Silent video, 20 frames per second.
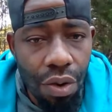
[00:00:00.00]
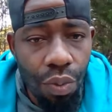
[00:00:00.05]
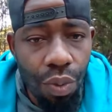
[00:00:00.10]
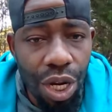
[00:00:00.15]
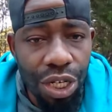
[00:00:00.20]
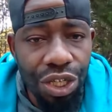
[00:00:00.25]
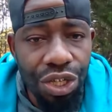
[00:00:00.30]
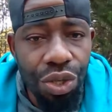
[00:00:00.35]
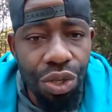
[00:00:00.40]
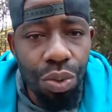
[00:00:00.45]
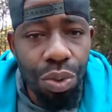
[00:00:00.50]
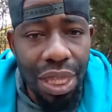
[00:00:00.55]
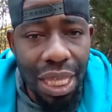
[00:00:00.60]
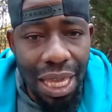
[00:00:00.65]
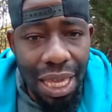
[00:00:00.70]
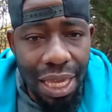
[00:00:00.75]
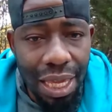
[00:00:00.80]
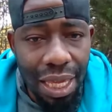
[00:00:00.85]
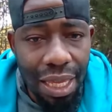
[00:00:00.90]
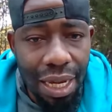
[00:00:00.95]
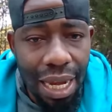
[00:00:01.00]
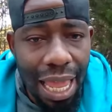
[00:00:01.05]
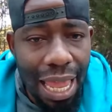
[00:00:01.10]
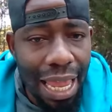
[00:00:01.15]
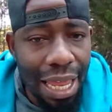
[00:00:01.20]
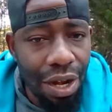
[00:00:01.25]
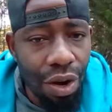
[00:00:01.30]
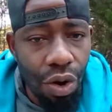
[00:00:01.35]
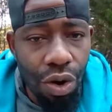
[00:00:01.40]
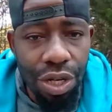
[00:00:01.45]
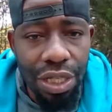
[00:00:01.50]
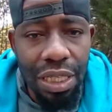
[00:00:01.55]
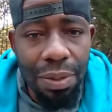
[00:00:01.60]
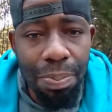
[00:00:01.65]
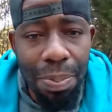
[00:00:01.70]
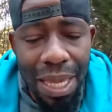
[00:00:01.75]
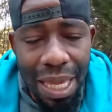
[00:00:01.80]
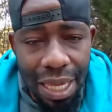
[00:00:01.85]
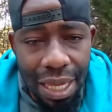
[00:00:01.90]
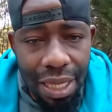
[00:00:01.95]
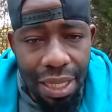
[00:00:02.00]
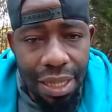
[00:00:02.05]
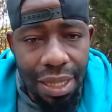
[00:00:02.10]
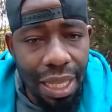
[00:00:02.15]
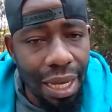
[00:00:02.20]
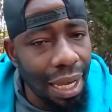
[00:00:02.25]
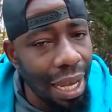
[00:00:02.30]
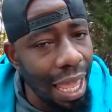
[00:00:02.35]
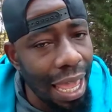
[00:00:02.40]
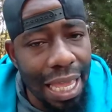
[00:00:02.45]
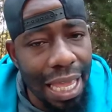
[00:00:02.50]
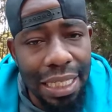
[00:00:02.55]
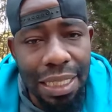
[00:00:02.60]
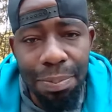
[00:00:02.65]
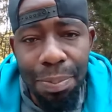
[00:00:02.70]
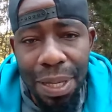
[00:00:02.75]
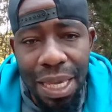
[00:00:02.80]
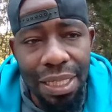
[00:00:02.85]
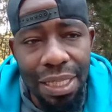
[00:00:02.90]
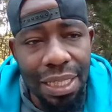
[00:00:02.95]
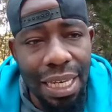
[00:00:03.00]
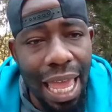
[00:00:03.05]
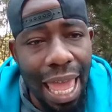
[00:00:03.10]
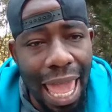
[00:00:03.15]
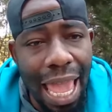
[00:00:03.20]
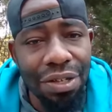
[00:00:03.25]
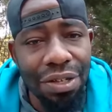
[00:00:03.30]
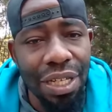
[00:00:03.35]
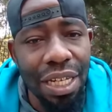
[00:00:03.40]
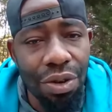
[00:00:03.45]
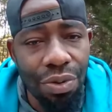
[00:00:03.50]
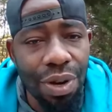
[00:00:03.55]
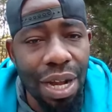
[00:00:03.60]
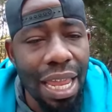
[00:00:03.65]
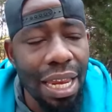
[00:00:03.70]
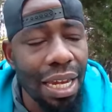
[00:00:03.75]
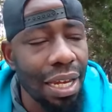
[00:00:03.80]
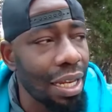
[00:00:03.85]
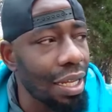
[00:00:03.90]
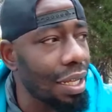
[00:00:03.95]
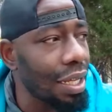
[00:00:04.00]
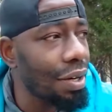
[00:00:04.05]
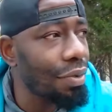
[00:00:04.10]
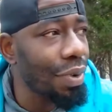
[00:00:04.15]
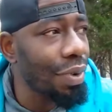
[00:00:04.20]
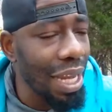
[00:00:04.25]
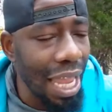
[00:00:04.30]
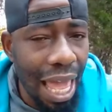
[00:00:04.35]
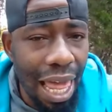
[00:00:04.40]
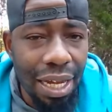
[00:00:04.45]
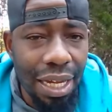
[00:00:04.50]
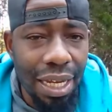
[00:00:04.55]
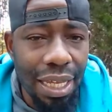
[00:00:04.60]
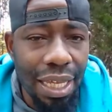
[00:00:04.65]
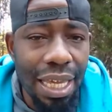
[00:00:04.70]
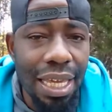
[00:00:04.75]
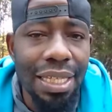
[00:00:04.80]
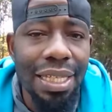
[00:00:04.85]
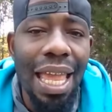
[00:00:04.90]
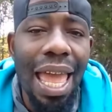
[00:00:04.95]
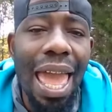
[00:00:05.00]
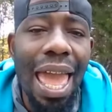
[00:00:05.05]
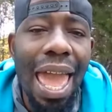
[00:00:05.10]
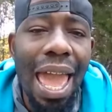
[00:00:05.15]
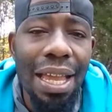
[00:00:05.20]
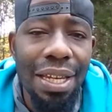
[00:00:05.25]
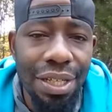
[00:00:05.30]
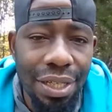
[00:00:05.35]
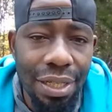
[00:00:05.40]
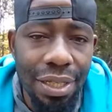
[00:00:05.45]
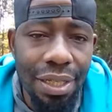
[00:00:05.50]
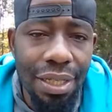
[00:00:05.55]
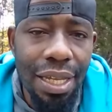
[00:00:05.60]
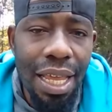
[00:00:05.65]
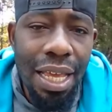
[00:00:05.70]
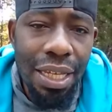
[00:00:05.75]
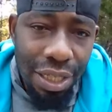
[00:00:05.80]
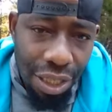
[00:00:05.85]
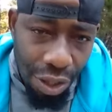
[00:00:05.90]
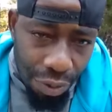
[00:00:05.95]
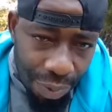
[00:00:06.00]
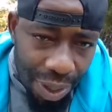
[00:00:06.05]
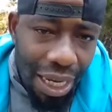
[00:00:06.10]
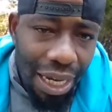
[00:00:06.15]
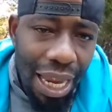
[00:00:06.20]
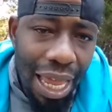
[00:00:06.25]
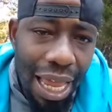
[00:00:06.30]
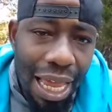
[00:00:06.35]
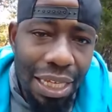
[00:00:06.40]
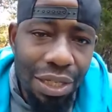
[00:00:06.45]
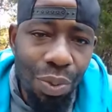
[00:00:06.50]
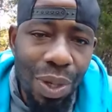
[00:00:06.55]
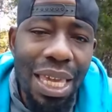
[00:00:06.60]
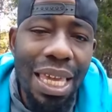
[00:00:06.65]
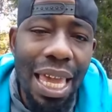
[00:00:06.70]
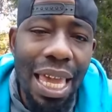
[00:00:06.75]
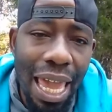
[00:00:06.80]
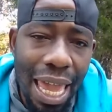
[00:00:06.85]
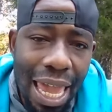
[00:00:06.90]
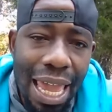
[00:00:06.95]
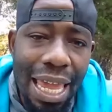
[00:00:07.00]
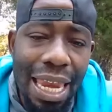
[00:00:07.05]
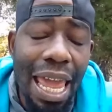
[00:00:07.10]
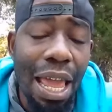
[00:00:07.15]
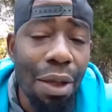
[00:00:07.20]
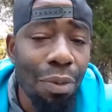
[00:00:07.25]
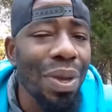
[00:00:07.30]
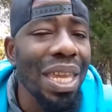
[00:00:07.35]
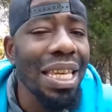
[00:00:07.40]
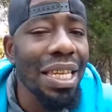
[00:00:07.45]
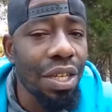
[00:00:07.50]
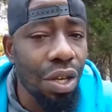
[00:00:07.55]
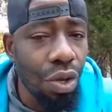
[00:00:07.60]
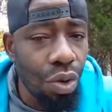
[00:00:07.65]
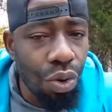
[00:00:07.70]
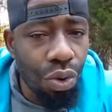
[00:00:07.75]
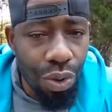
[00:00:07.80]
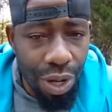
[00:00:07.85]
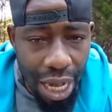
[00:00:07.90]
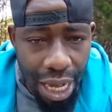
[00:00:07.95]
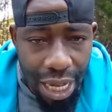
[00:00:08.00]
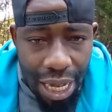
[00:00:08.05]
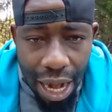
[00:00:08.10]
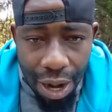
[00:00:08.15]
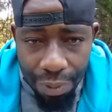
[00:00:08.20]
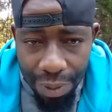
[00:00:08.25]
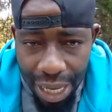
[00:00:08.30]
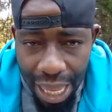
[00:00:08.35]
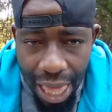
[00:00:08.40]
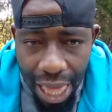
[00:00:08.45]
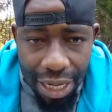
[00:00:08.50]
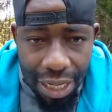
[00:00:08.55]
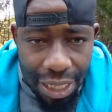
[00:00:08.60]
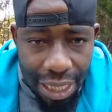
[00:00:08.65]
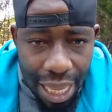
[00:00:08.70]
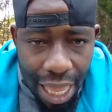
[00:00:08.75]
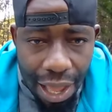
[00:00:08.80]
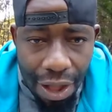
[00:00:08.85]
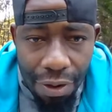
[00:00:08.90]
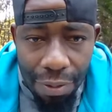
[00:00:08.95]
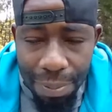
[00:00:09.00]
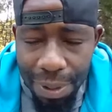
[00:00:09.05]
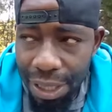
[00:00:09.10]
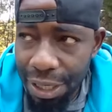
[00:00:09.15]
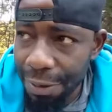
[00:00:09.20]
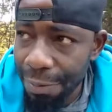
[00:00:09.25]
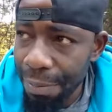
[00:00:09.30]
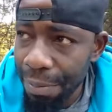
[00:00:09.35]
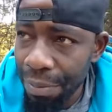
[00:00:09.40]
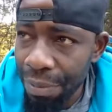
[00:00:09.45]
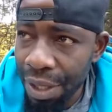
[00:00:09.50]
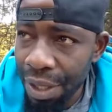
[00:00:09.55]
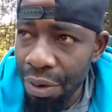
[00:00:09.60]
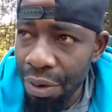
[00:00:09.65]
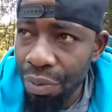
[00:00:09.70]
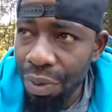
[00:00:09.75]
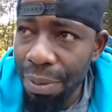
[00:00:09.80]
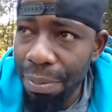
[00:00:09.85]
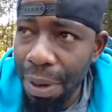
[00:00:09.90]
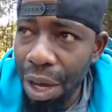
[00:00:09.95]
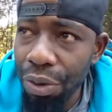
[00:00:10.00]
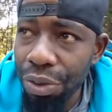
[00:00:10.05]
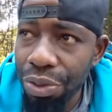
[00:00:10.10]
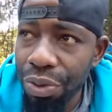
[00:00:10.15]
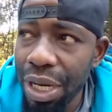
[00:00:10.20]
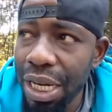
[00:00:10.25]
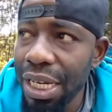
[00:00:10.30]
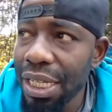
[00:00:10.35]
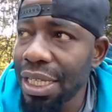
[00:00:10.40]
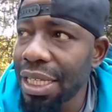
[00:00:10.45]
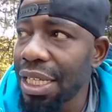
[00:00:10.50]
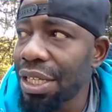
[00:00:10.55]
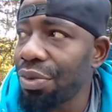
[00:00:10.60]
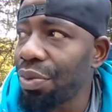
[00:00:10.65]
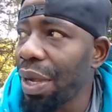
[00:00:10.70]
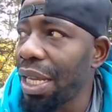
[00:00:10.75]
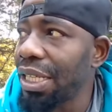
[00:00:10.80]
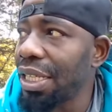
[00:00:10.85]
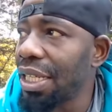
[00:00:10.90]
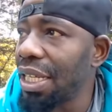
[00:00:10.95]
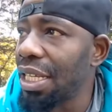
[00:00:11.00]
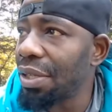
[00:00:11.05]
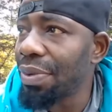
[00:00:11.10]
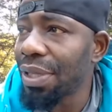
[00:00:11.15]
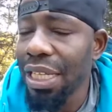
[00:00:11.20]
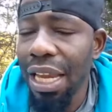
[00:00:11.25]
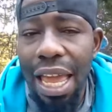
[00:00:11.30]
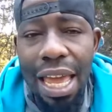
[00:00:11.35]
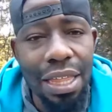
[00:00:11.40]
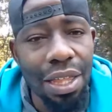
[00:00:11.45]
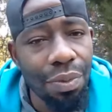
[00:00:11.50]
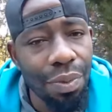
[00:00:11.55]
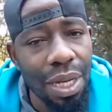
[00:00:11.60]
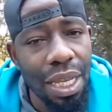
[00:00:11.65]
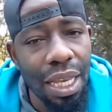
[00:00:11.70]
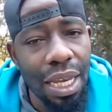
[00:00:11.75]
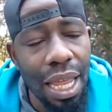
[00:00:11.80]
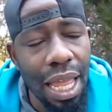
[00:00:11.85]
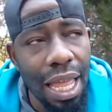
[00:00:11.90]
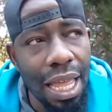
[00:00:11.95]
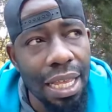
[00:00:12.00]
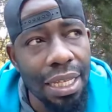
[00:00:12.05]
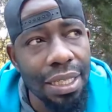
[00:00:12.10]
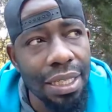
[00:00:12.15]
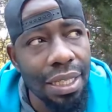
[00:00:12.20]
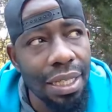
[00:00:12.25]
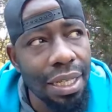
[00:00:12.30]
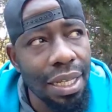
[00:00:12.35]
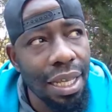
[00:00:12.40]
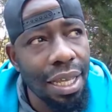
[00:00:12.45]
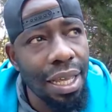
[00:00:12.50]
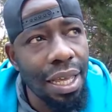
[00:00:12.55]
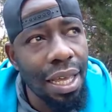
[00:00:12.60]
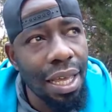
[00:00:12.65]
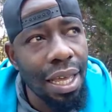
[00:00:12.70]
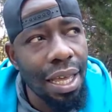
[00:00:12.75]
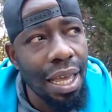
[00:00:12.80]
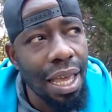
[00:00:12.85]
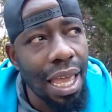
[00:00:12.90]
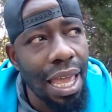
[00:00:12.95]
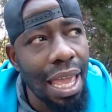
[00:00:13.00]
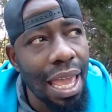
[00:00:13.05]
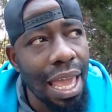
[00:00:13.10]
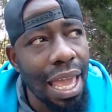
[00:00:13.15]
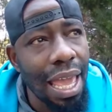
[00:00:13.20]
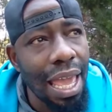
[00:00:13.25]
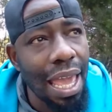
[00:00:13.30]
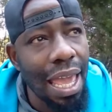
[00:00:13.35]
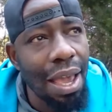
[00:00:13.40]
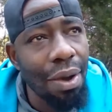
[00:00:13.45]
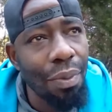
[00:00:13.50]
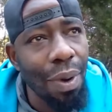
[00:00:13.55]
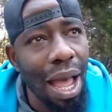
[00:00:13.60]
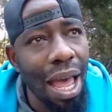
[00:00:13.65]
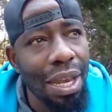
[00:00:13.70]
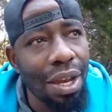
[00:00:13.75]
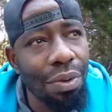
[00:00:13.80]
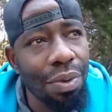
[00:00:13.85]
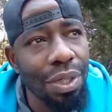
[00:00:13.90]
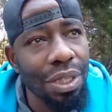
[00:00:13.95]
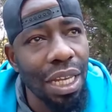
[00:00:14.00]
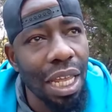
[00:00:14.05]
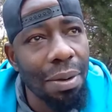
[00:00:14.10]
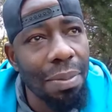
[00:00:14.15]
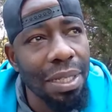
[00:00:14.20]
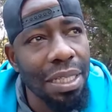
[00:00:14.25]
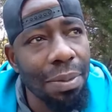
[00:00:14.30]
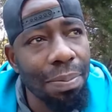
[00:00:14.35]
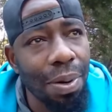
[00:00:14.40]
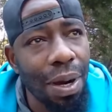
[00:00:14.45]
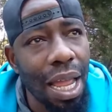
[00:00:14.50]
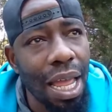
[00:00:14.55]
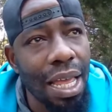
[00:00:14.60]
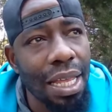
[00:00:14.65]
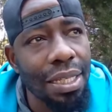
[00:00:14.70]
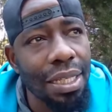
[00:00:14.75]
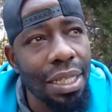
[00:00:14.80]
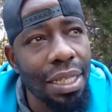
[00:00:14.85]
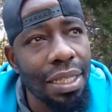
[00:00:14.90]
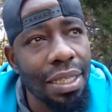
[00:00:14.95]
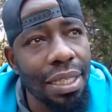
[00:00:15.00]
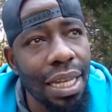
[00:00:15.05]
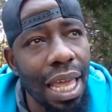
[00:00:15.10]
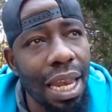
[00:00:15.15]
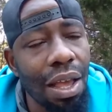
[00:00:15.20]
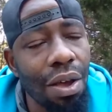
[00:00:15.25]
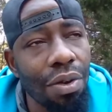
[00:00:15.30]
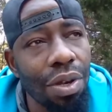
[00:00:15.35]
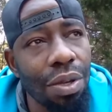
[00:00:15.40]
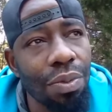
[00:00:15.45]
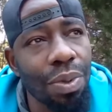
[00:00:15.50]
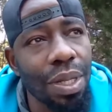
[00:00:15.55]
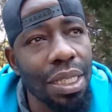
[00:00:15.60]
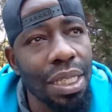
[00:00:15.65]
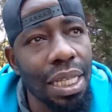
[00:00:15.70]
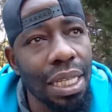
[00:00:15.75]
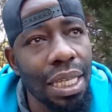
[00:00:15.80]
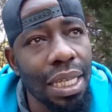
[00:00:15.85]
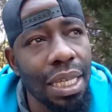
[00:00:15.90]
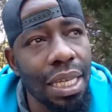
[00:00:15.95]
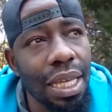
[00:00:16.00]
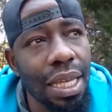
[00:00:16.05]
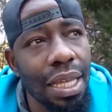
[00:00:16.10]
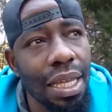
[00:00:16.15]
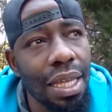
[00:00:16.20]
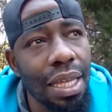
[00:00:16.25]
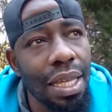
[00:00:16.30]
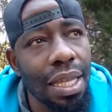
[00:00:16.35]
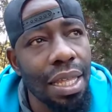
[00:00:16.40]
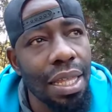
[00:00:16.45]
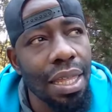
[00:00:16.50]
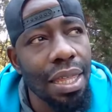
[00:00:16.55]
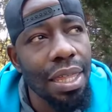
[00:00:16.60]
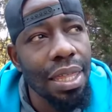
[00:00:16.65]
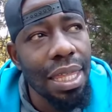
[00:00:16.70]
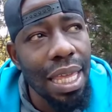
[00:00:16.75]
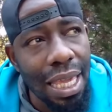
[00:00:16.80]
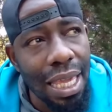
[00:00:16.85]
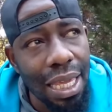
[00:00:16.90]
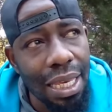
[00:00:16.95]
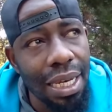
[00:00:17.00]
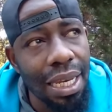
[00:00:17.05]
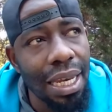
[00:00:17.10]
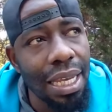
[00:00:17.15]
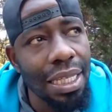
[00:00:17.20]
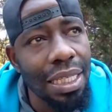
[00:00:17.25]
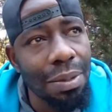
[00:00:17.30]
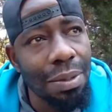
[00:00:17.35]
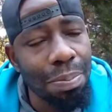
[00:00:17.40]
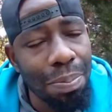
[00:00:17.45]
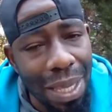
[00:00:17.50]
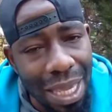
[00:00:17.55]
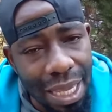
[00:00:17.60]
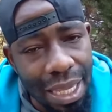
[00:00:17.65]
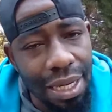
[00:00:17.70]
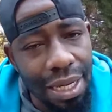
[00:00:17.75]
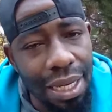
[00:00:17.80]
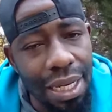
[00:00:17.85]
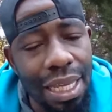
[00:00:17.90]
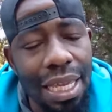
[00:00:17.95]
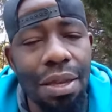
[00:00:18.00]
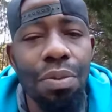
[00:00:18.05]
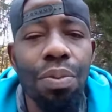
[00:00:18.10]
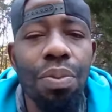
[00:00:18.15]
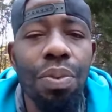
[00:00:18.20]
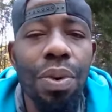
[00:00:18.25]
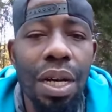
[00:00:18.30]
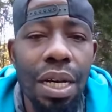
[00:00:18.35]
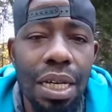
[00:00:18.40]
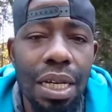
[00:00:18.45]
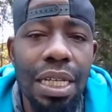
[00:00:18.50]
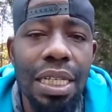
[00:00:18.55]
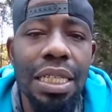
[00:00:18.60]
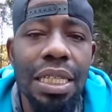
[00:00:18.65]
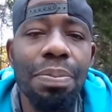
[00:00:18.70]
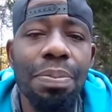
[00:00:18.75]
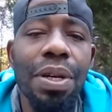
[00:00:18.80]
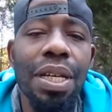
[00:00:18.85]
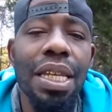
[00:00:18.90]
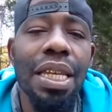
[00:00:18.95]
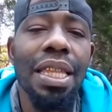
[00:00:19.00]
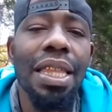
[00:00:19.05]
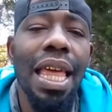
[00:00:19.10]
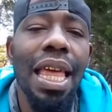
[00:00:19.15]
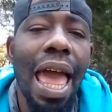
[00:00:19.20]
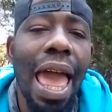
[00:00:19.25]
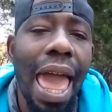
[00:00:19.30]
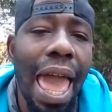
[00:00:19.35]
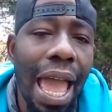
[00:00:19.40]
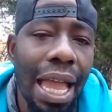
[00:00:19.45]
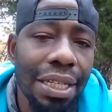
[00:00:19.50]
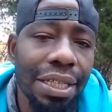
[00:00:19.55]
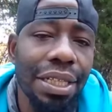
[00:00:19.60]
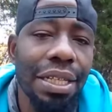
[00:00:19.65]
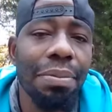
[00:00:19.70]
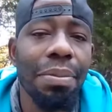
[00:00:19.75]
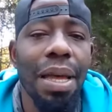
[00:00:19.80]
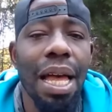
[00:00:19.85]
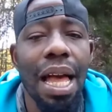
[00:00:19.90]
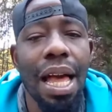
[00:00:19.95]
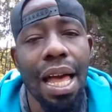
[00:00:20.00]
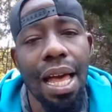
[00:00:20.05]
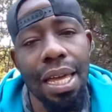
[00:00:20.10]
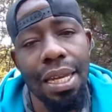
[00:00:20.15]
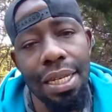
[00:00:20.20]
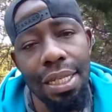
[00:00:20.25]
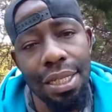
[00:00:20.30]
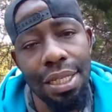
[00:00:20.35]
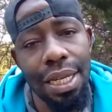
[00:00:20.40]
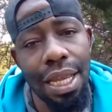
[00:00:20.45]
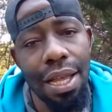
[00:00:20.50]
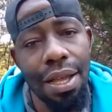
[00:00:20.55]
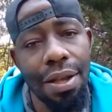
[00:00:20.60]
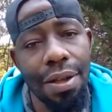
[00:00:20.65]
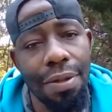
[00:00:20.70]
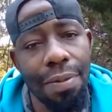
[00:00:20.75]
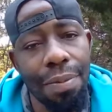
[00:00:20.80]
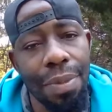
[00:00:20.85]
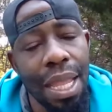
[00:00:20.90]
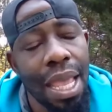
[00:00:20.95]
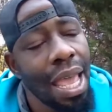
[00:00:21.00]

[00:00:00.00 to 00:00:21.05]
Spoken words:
Once you think it and or speak it, the last piece to actually create reality is action. So realize we can and we do create our reality, y'all, but with Mo3, the situation is, which I have to realize, and why I don't want y'all to be surprised is not only was he thinking it and speaking it, he was putting the action behind it, y'all.